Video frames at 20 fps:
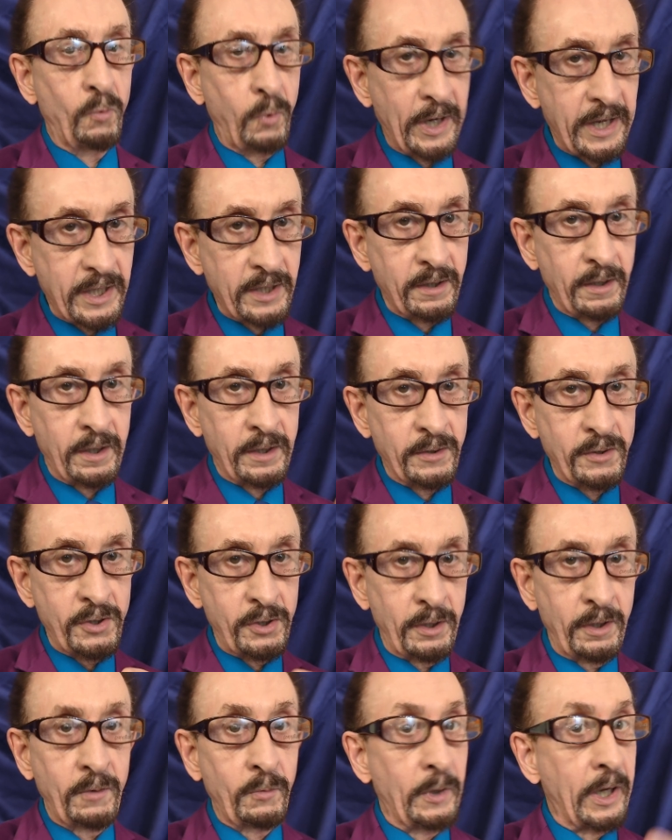Wait
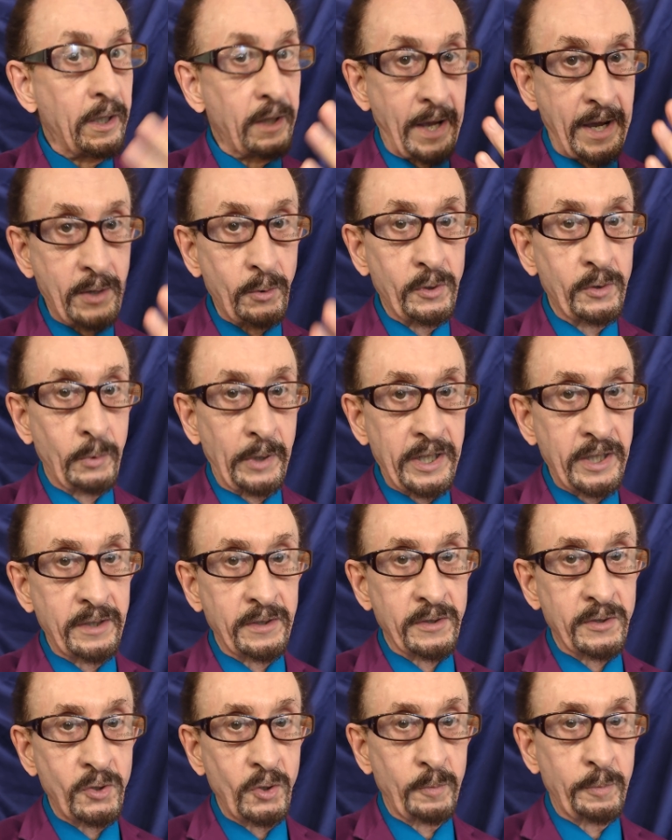until, well, I would
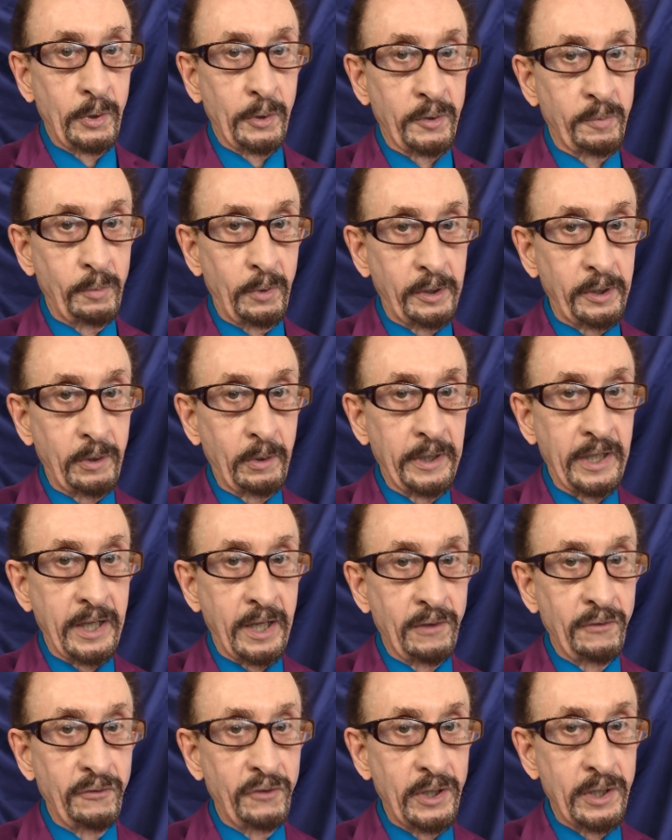wait until both
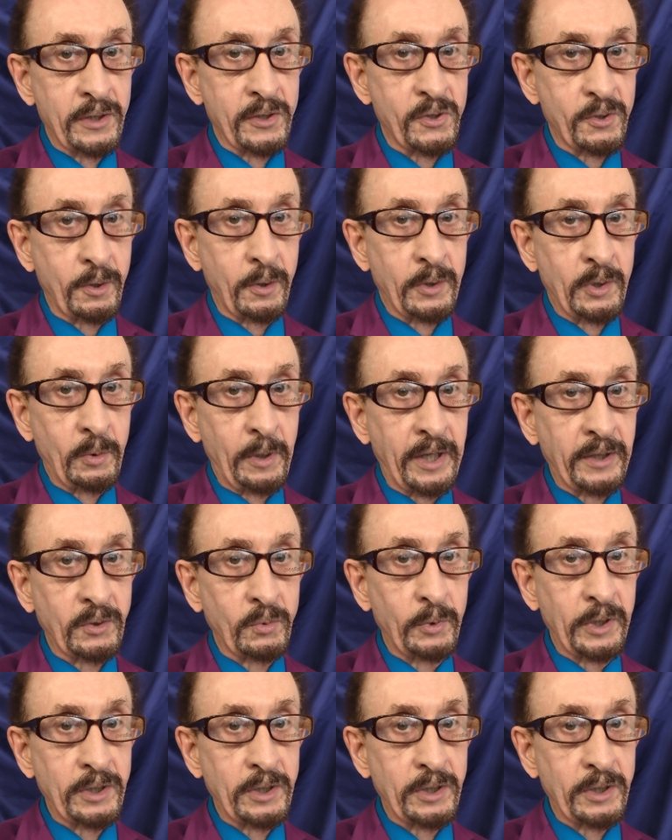Mercury and Venus go direct,